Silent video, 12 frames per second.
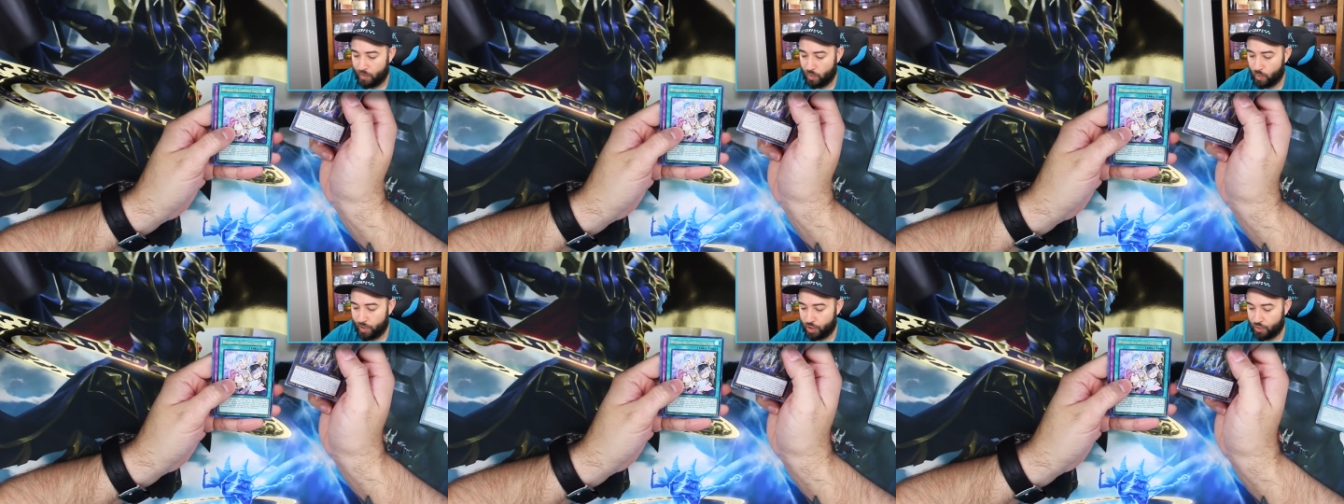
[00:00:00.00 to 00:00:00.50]

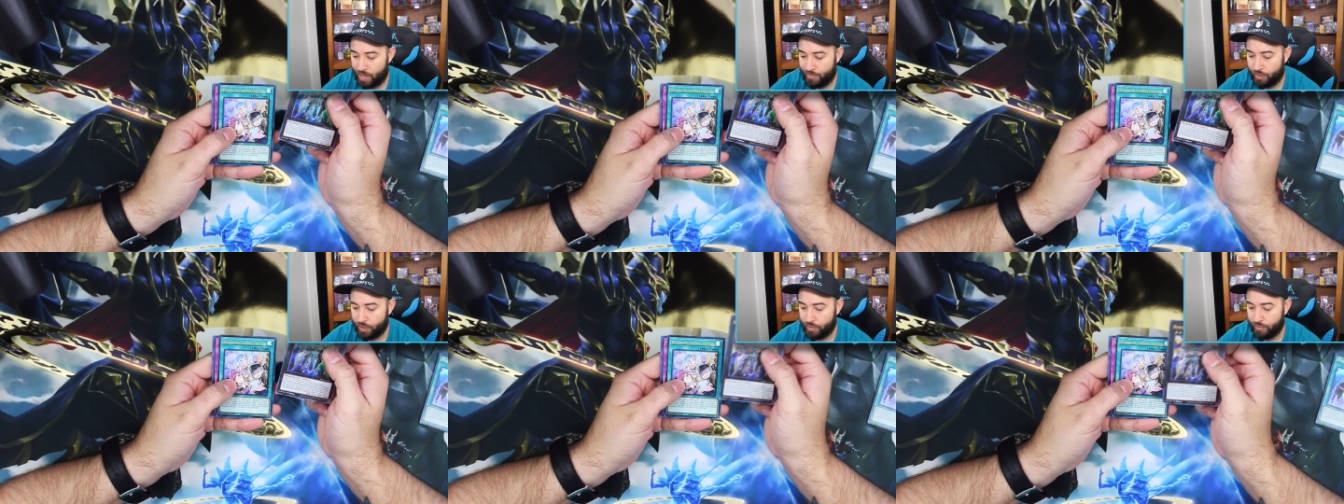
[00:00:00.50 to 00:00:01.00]

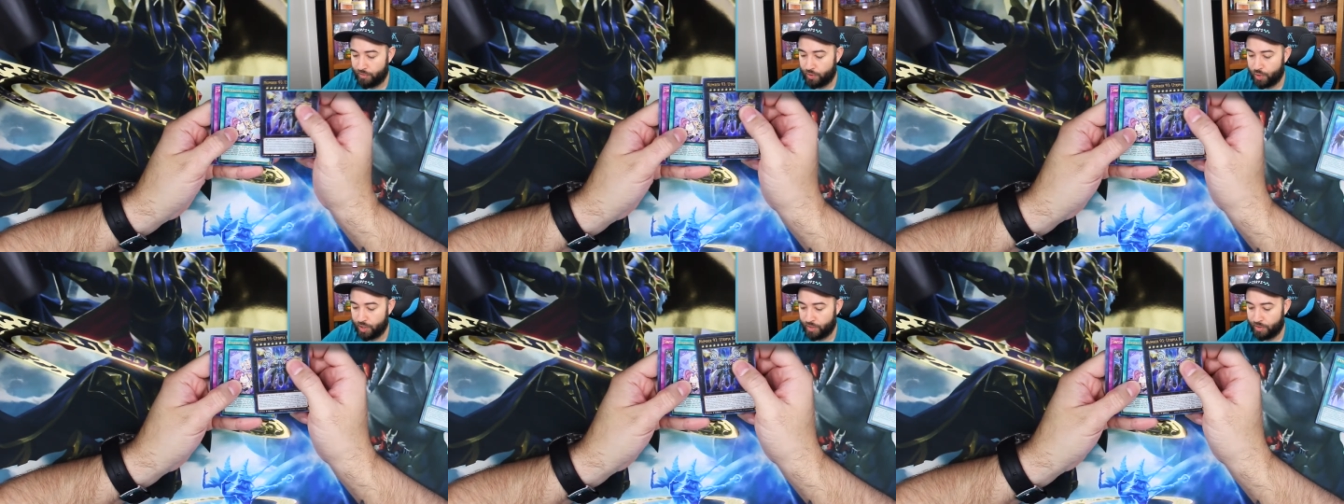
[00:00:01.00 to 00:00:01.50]
Witchcrafter
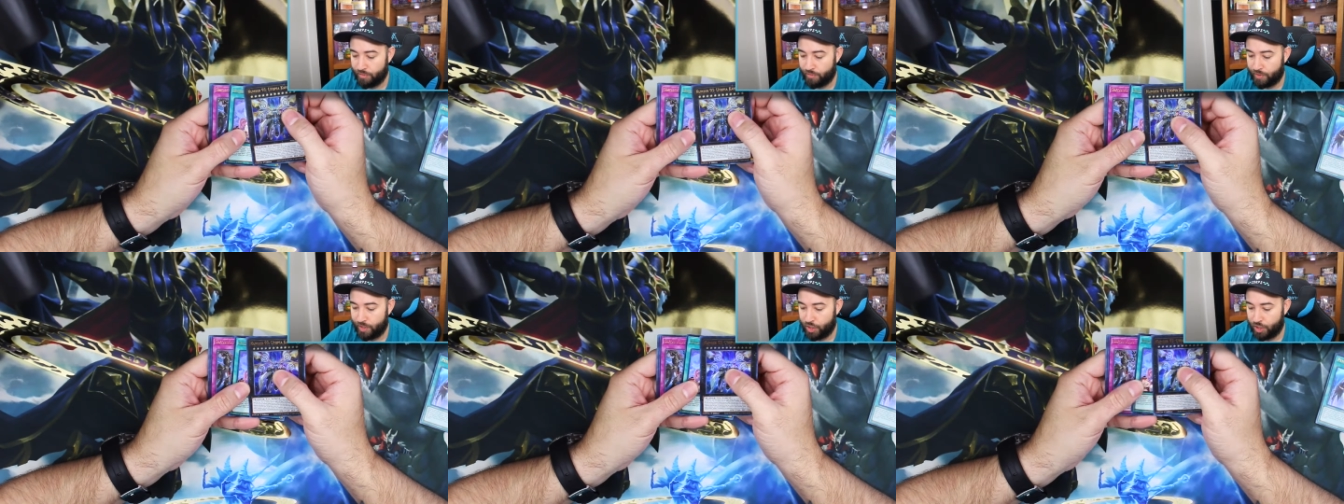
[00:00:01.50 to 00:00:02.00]
Confusion
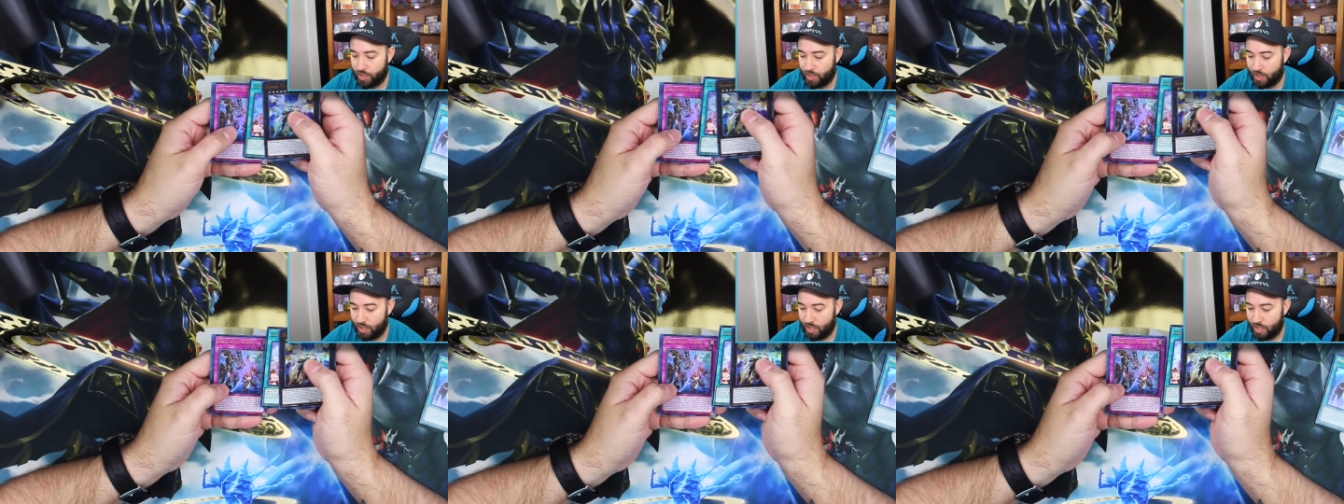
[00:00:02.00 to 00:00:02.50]

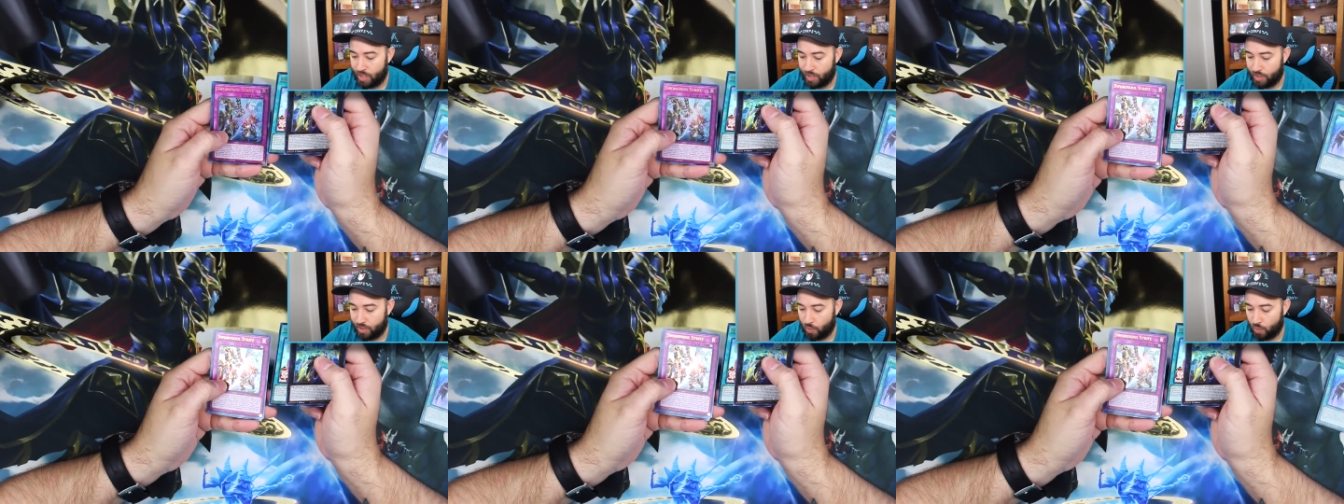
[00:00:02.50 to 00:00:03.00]
Confession,
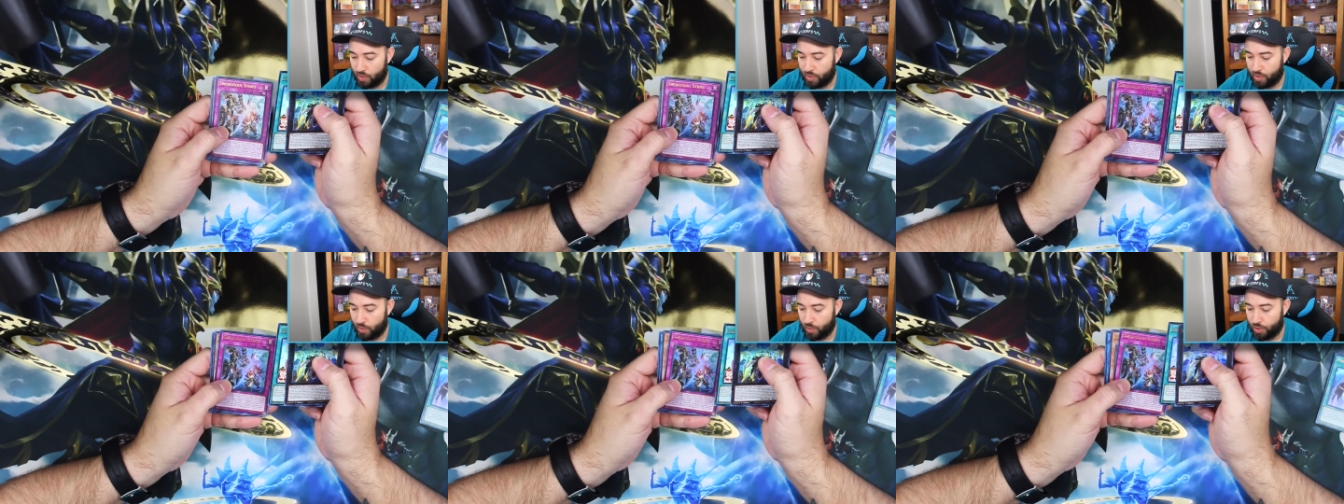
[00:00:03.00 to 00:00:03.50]
Sword
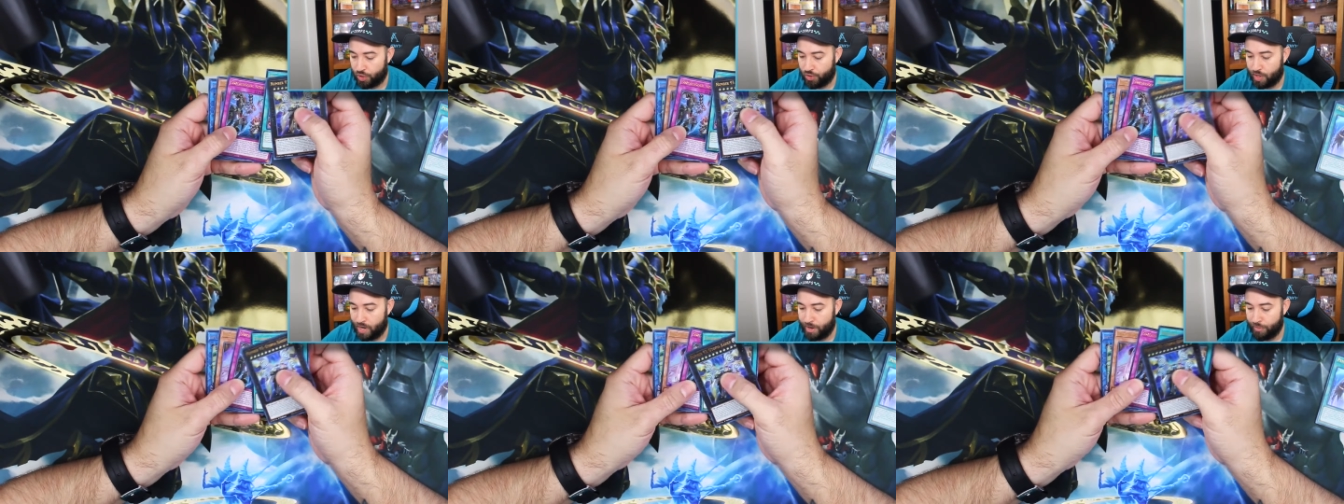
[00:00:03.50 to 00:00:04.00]
Soul
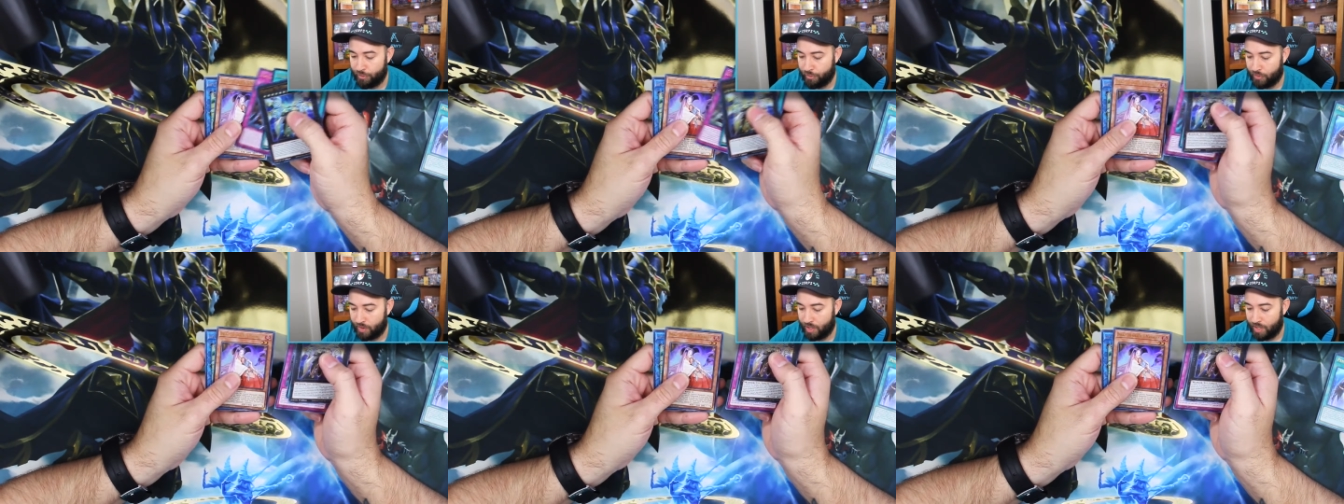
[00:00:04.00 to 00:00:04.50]
Strife,